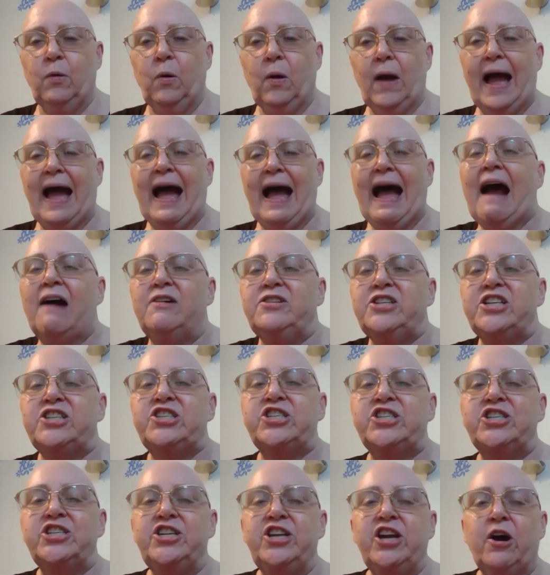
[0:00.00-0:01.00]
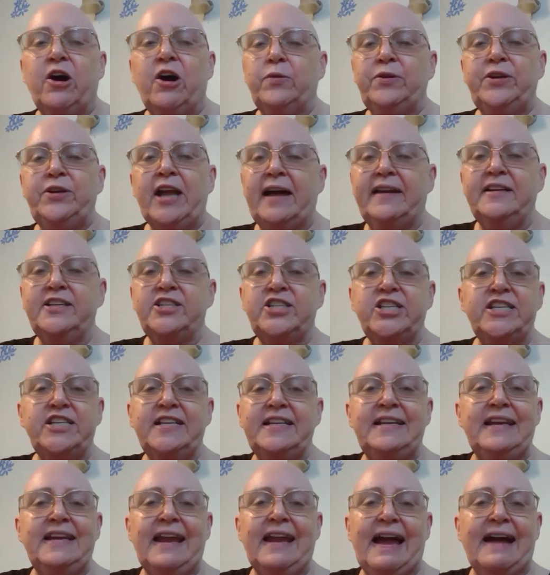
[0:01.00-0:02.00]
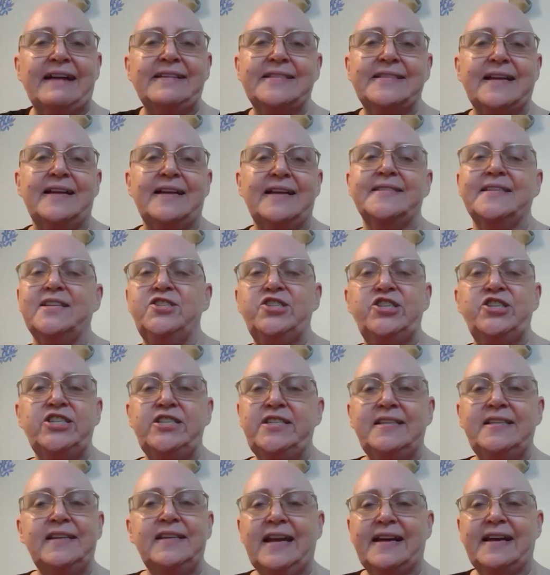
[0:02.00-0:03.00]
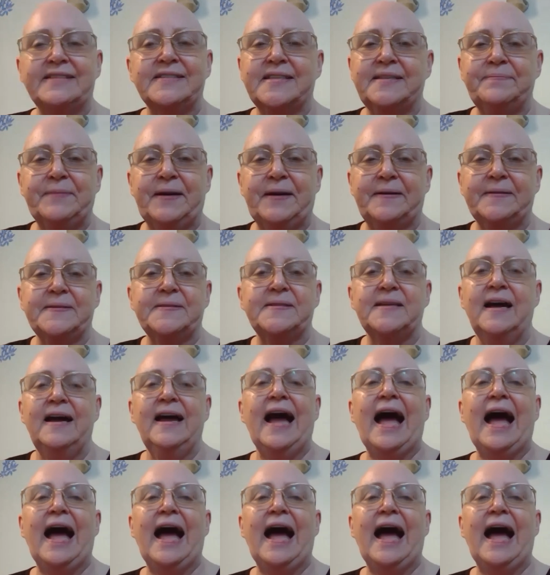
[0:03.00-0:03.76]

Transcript: How did she know? None, she didn't ask us, and she didn't ask the monks.